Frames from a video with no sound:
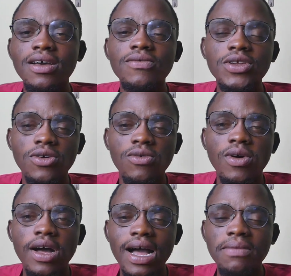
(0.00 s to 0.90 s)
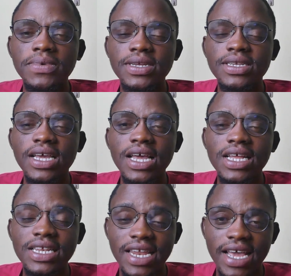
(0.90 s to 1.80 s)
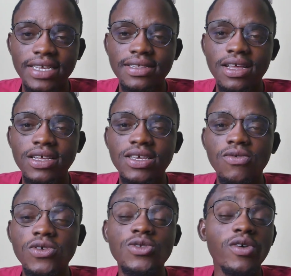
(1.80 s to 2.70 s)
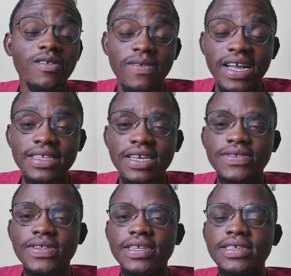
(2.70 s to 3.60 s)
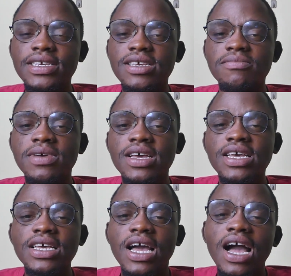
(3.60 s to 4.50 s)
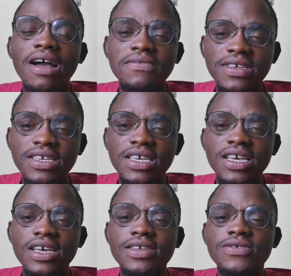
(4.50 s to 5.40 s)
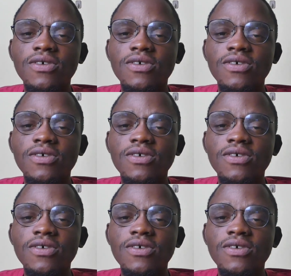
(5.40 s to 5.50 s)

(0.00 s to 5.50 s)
we know what happened next. He was not invited to the team after years